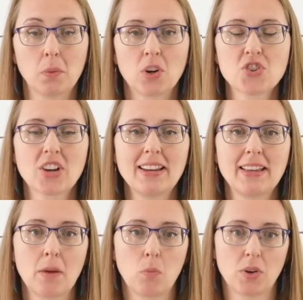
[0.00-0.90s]
We're trying to
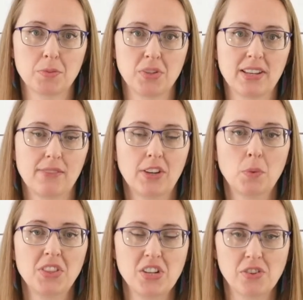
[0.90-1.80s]
get more specific
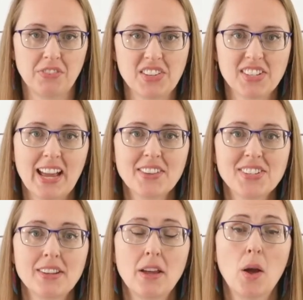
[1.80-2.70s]
with each of these tests,